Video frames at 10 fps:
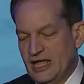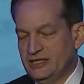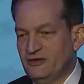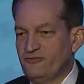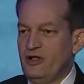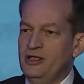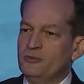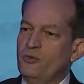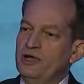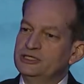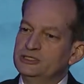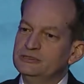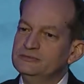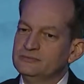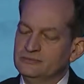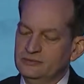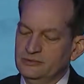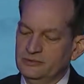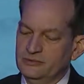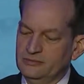And the follow-up question,
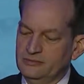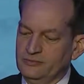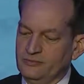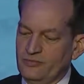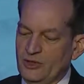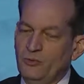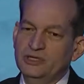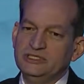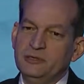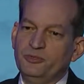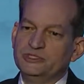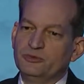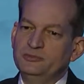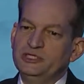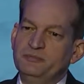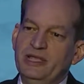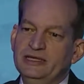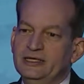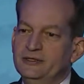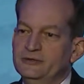was it a prescription
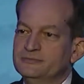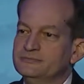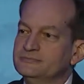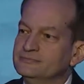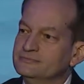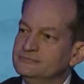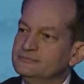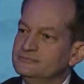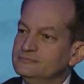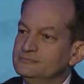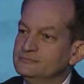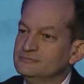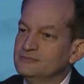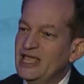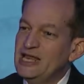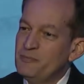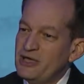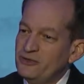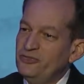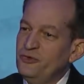painkiller? And
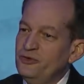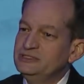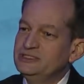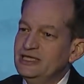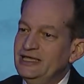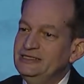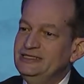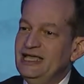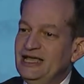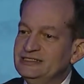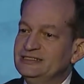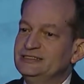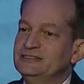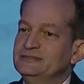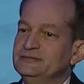about a third said yes.